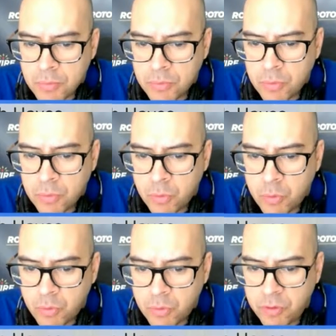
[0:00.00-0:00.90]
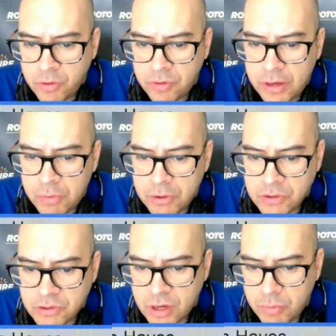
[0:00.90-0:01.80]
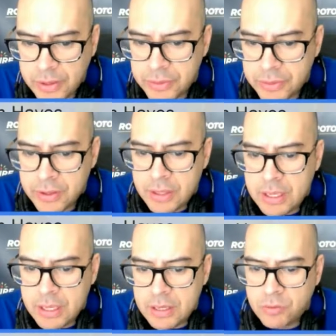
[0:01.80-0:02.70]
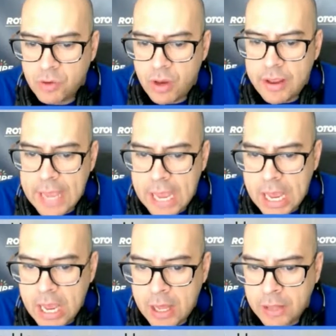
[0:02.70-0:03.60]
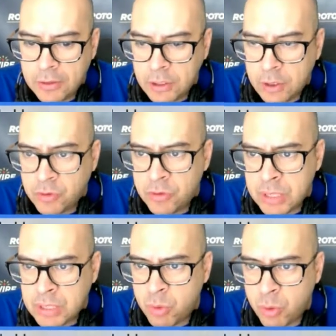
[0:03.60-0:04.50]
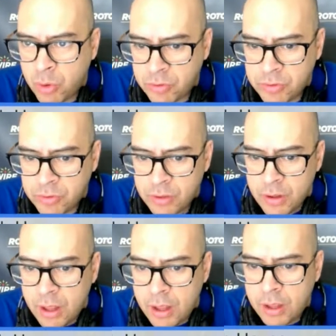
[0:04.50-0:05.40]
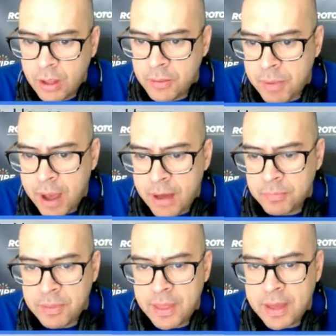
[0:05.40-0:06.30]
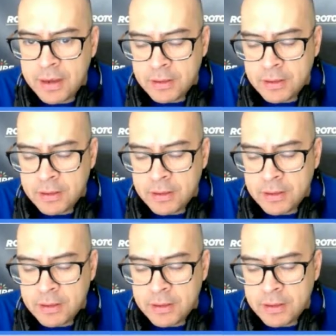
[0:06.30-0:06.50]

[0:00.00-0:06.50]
the first thing I want to start with is somebody towards the bottom that has